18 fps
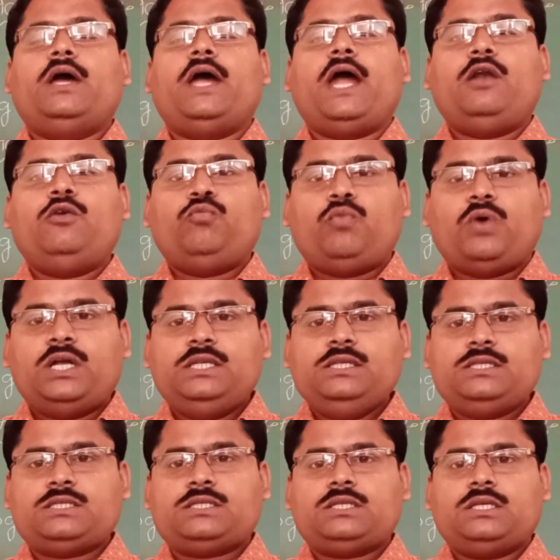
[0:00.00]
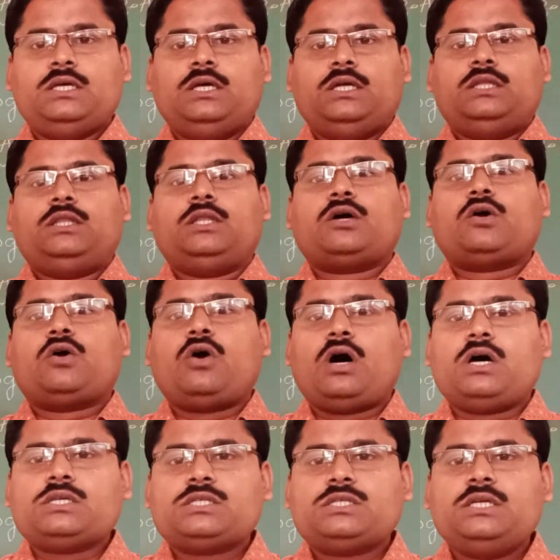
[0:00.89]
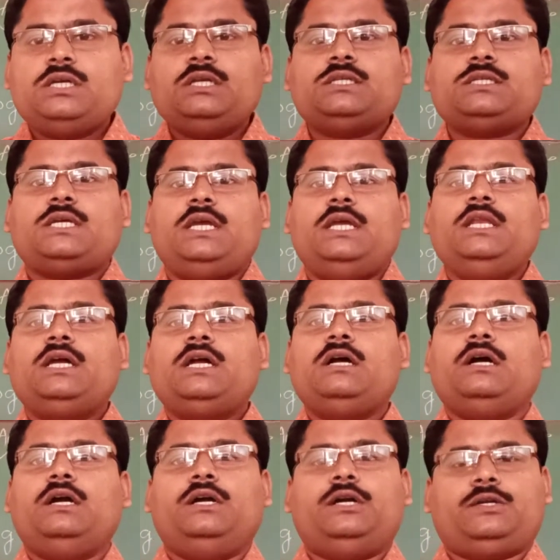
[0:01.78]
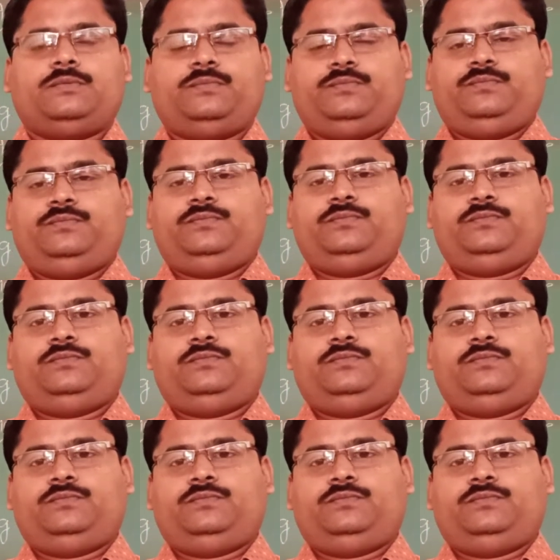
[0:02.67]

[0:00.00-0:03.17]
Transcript: And once the cost is incurred